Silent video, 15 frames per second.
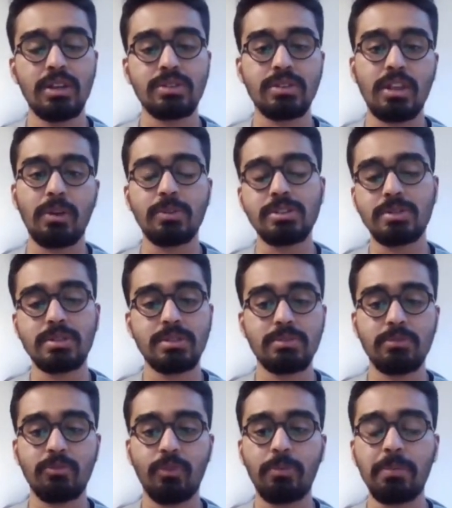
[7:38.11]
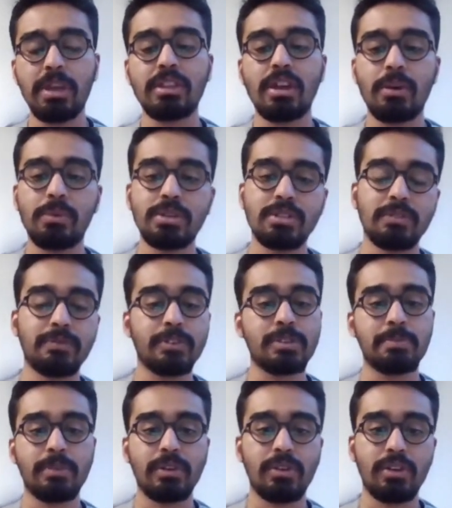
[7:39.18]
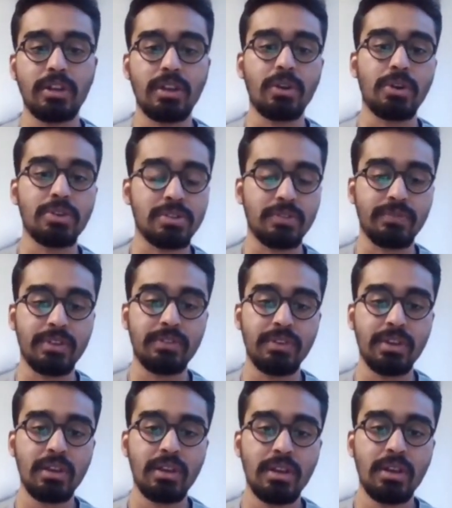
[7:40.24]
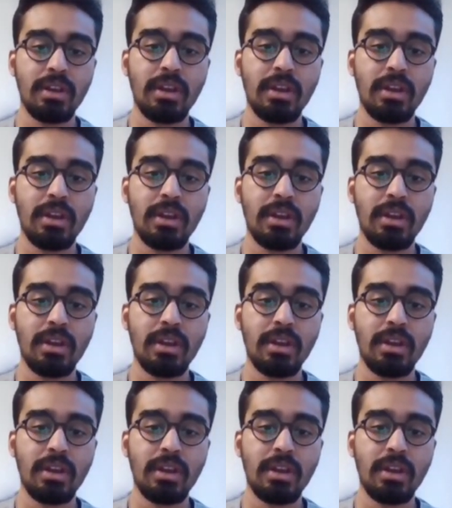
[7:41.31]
So that was for me that was the first priority: cost of living.